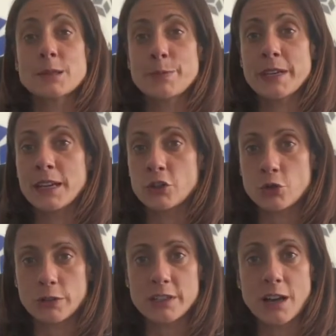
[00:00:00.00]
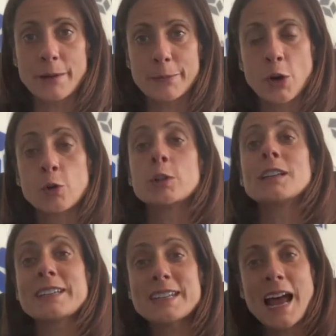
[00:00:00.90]
as being joined up,
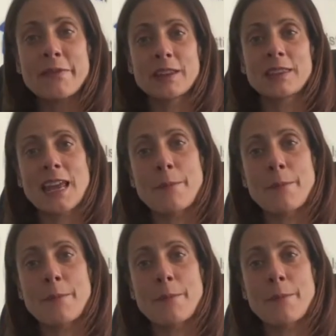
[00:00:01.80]
or at least having